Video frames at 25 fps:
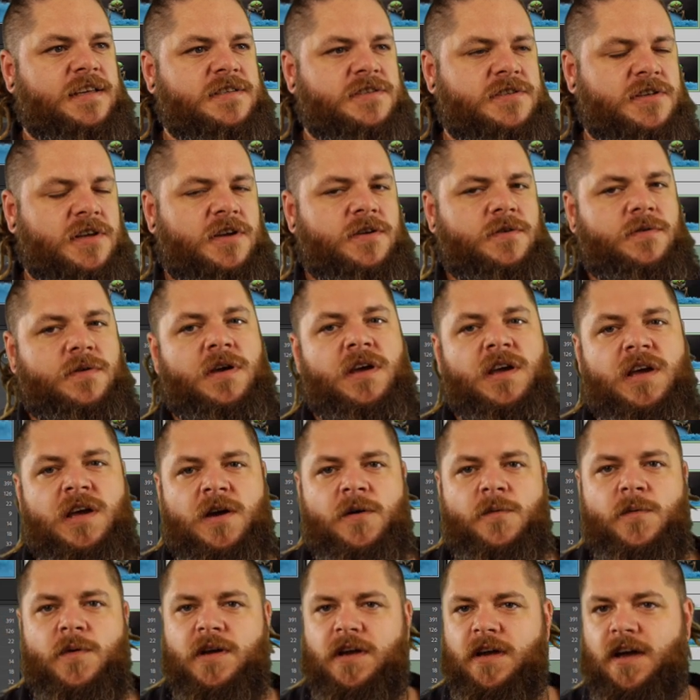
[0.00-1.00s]
So
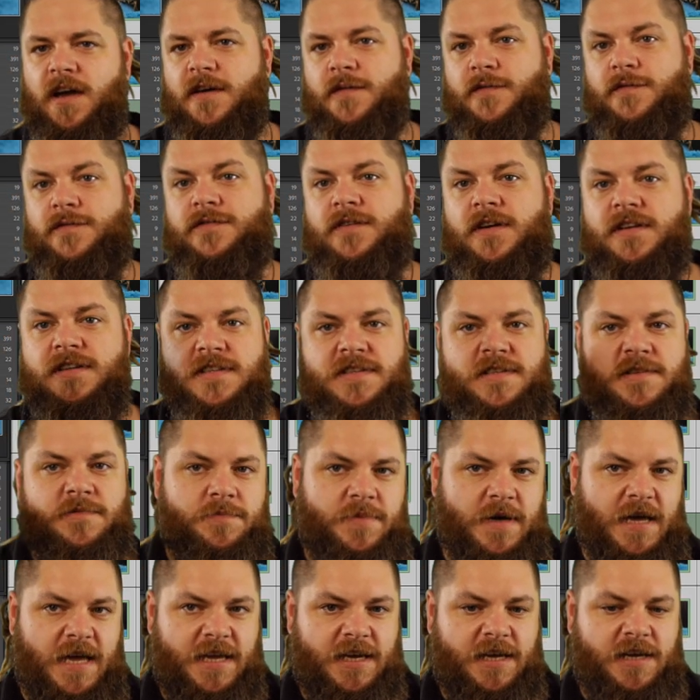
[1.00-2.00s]
we're going front to
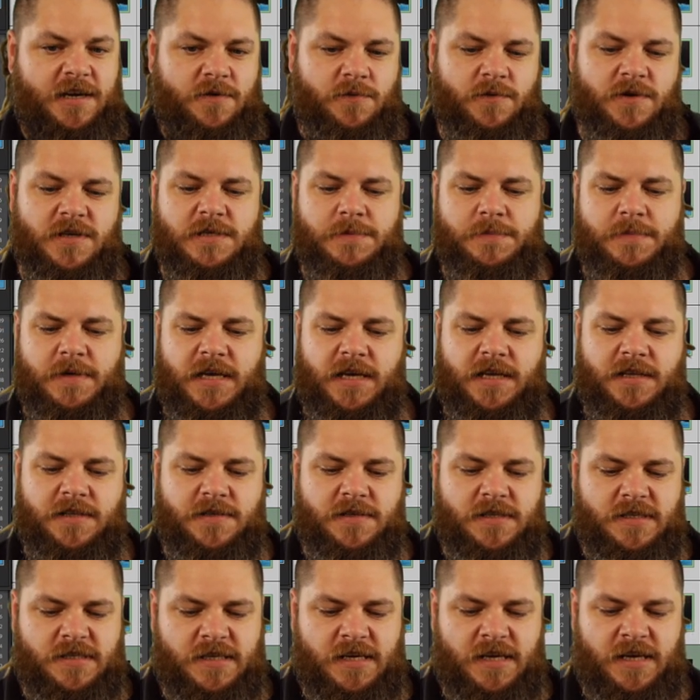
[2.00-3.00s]
back, which
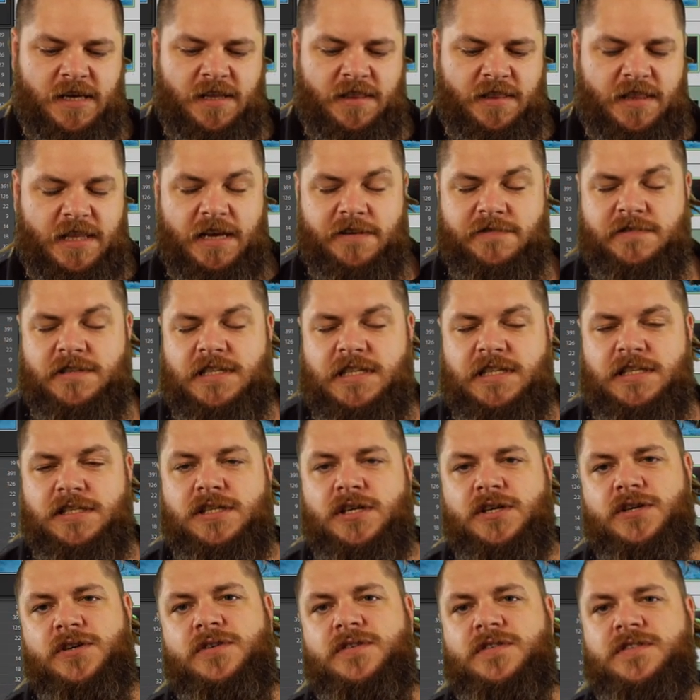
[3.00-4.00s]
means there is
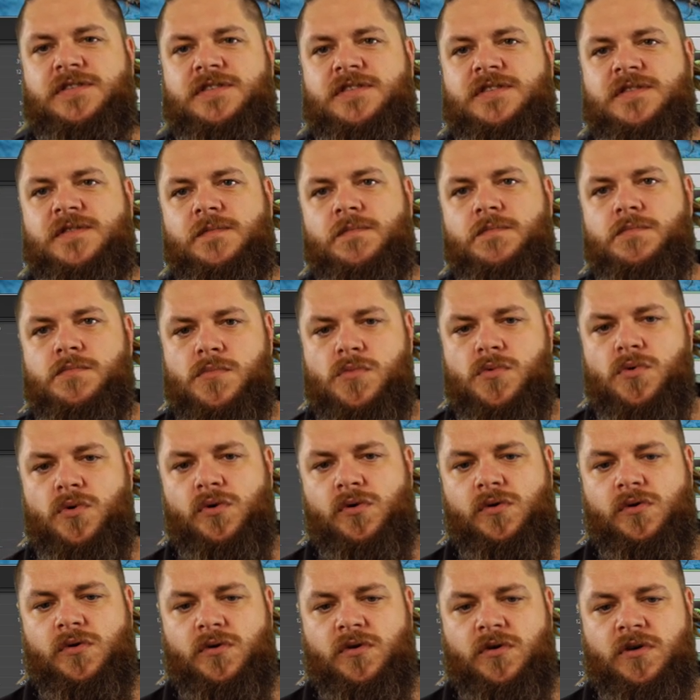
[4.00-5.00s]
loads
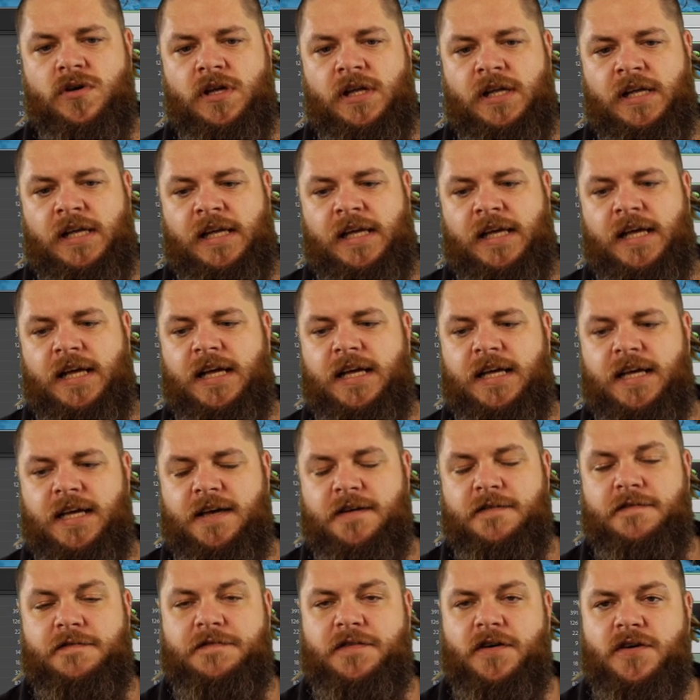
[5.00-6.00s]
more
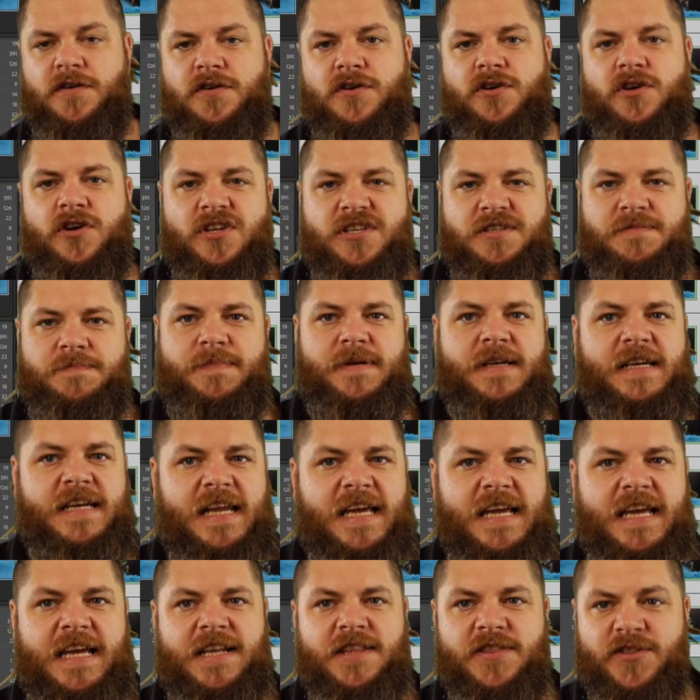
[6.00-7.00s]
focus
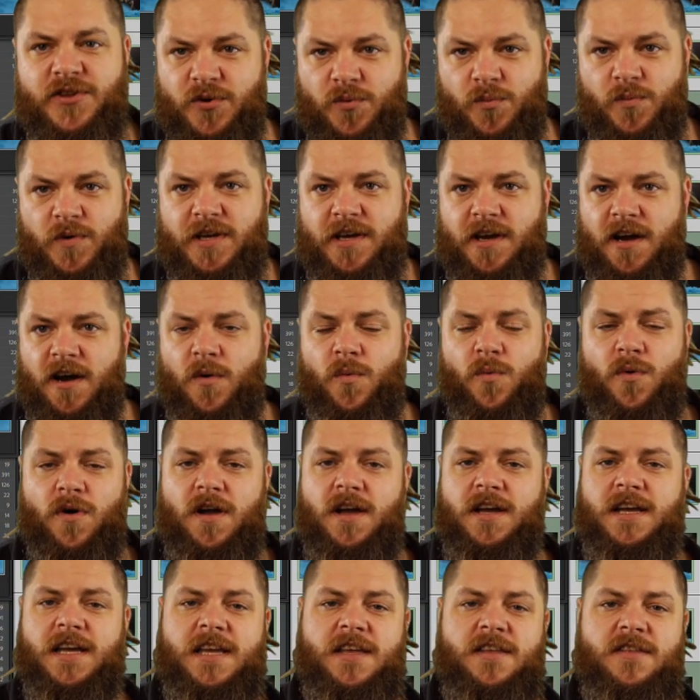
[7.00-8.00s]
plane that we are
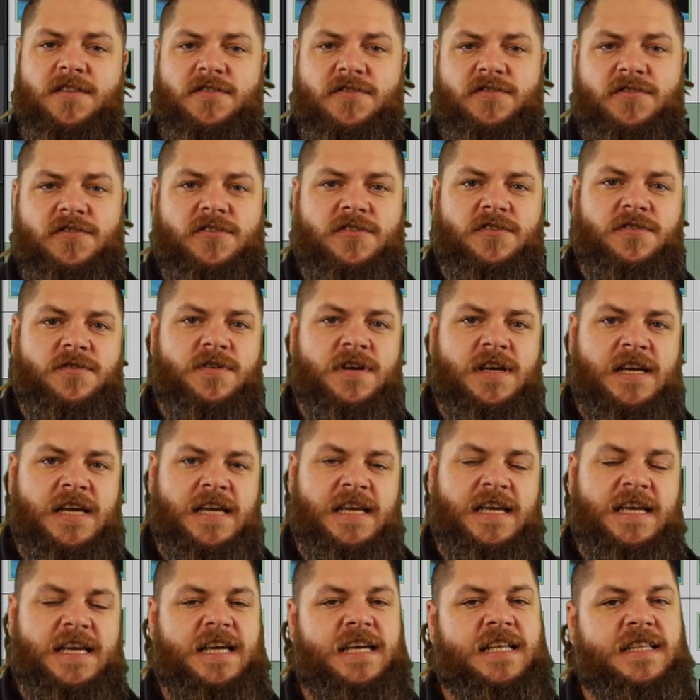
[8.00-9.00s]
working through
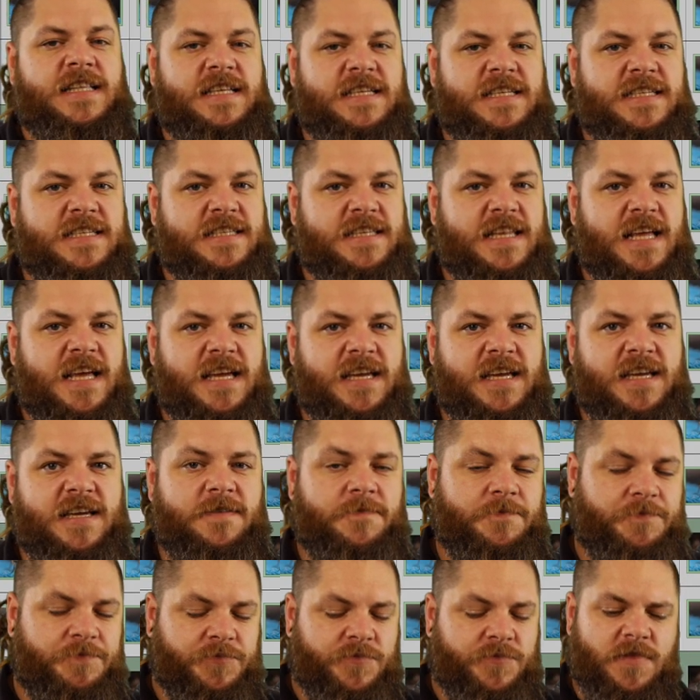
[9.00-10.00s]
in the
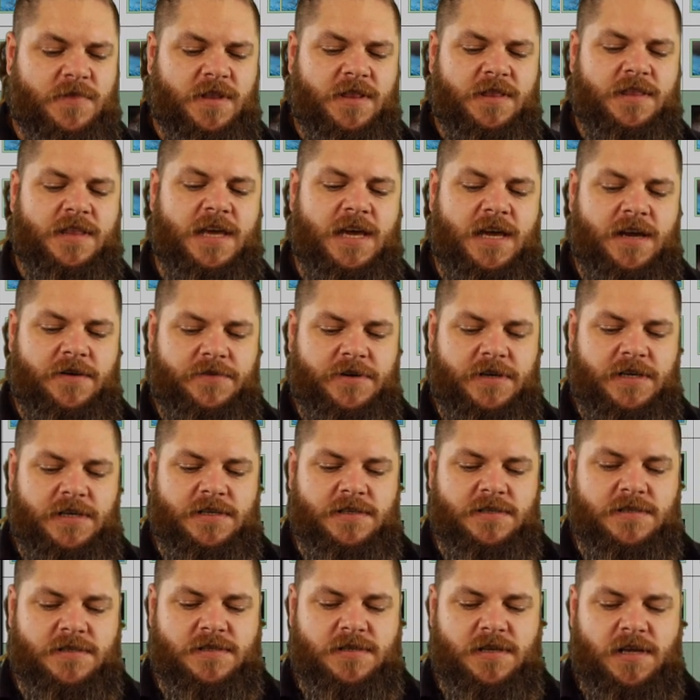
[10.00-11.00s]
stack. There
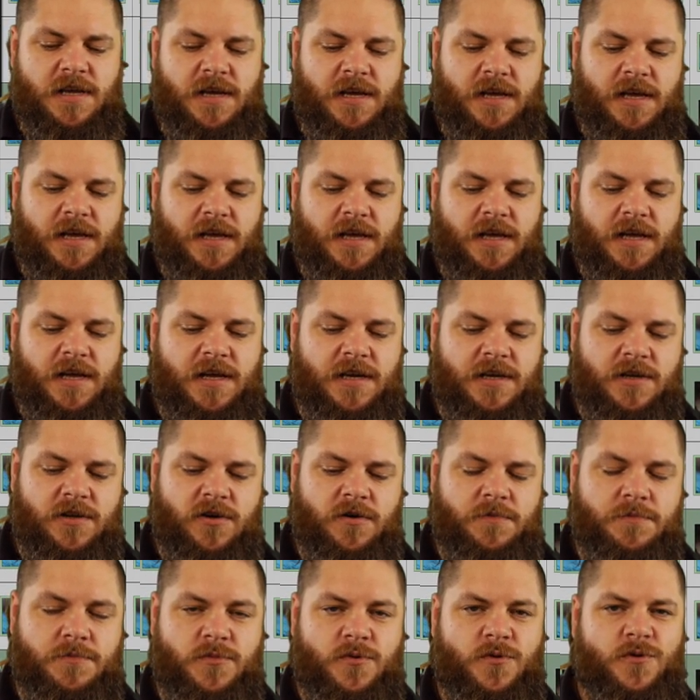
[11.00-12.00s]
is a
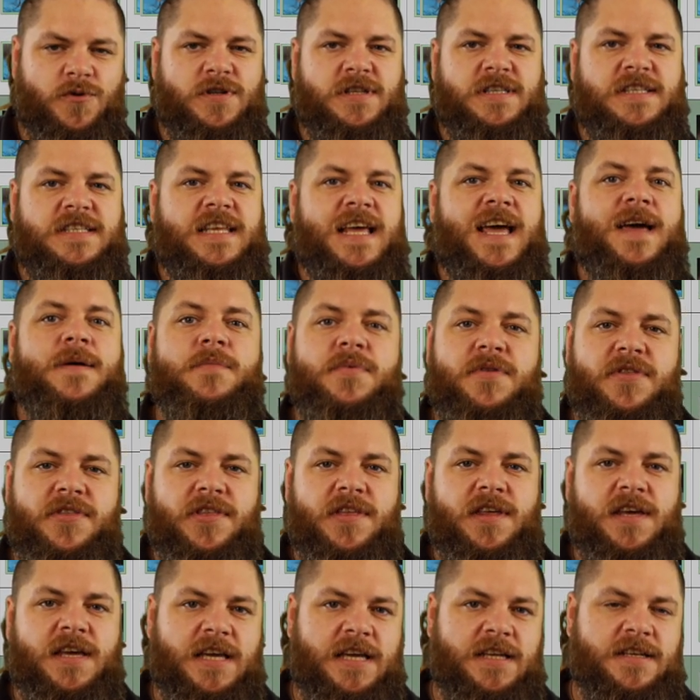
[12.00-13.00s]
lot more
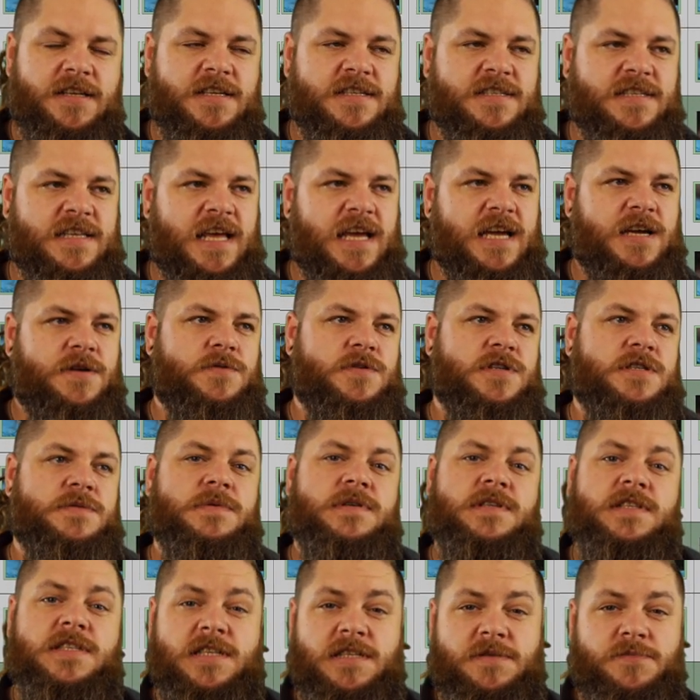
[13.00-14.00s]
depth in the stack, which
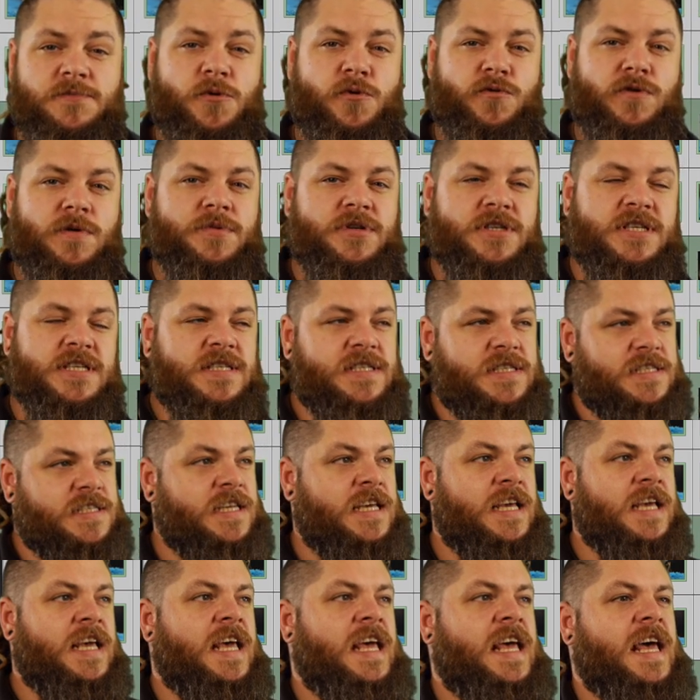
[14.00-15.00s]
means there's more images,
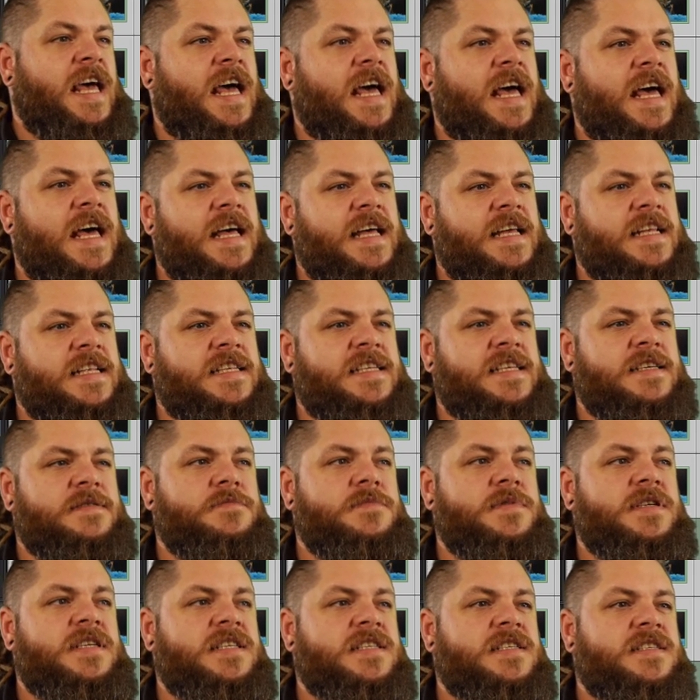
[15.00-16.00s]
and it
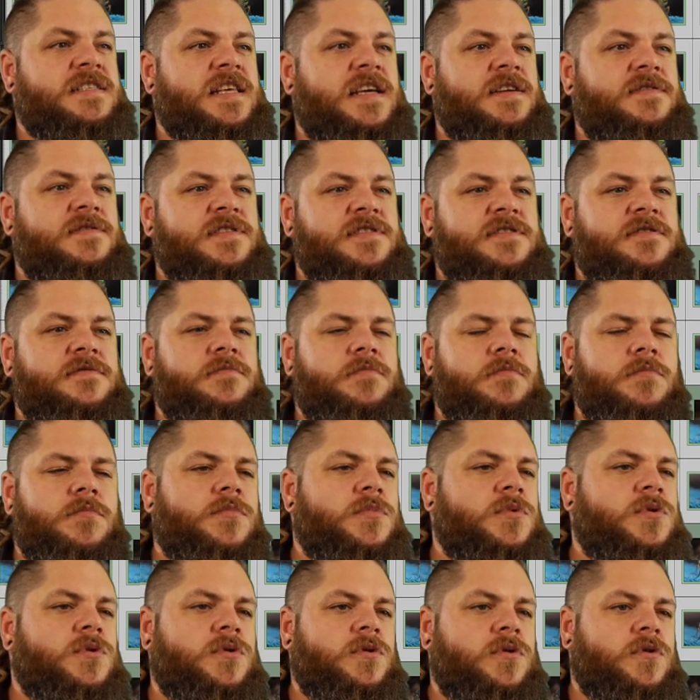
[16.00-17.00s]
means there is
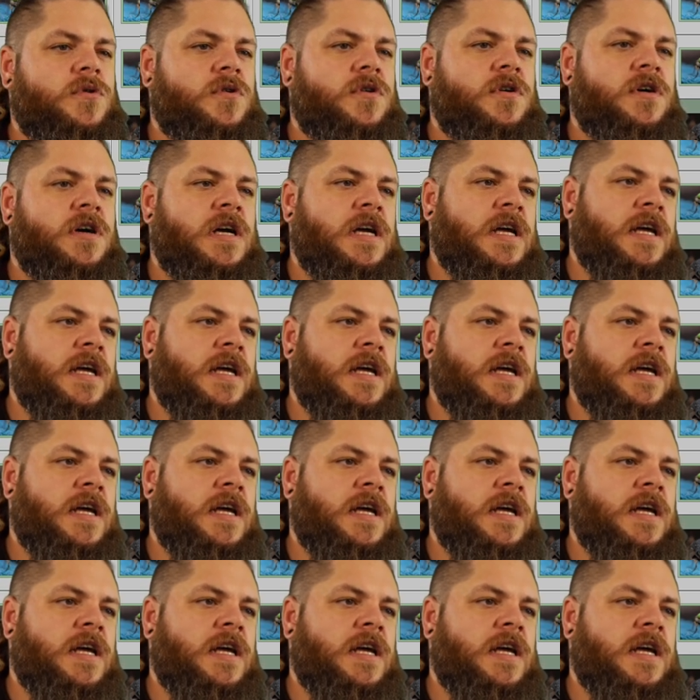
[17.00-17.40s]
more